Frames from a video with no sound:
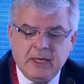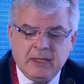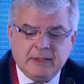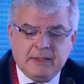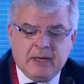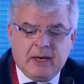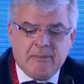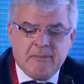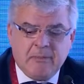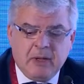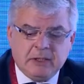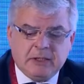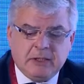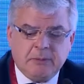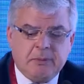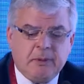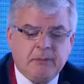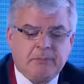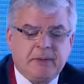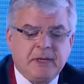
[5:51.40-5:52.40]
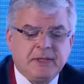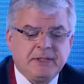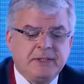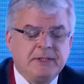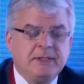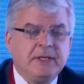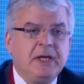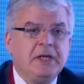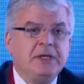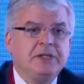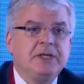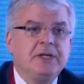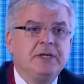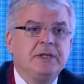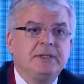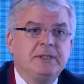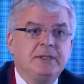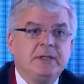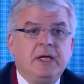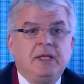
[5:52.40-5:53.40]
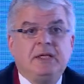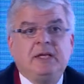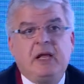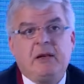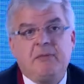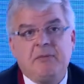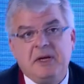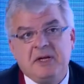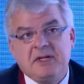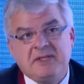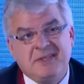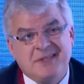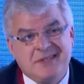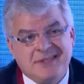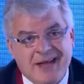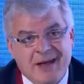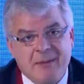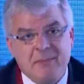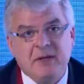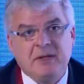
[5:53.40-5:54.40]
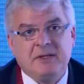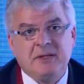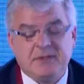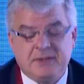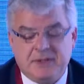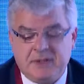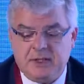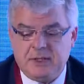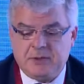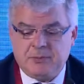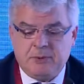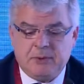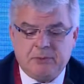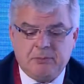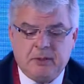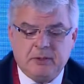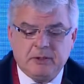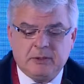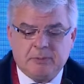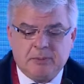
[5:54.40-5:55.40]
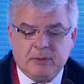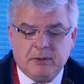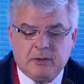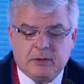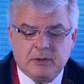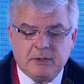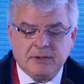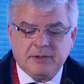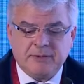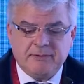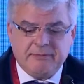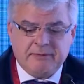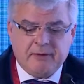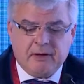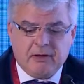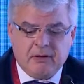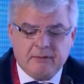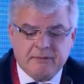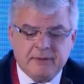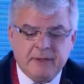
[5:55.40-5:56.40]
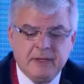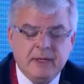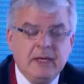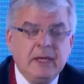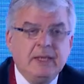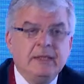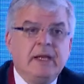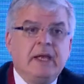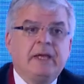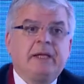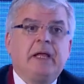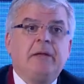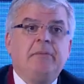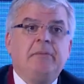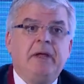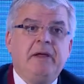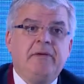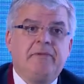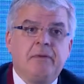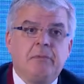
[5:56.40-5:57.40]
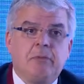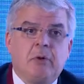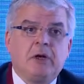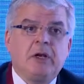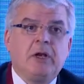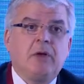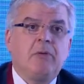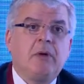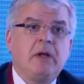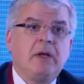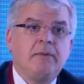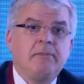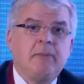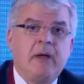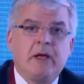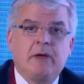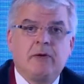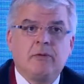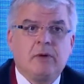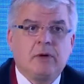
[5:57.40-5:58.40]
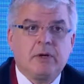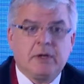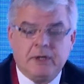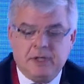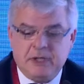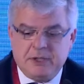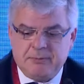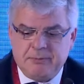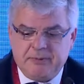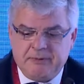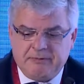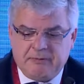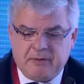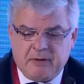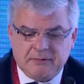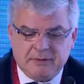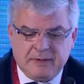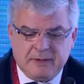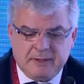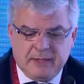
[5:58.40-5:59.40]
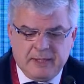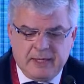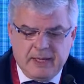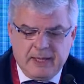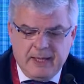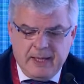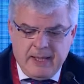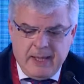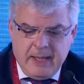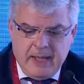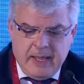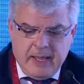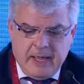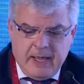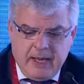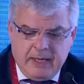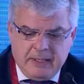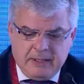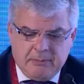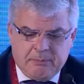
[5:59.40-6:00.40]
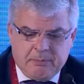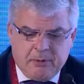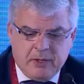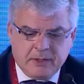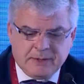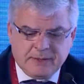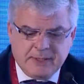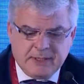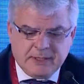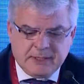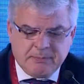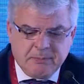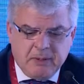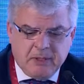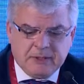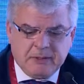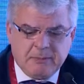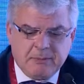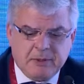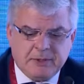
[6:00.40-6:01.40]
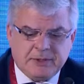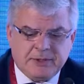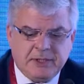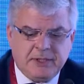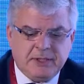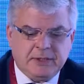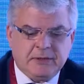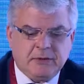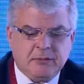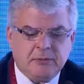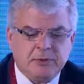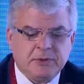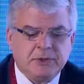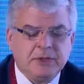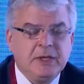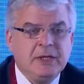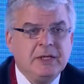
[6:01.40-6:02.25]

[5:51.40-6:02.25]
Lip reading: There are multiple presentations. It can be a systemic disease with multiple organs involved. There can be even more than one microorganism involved in the process, multiple symptoms.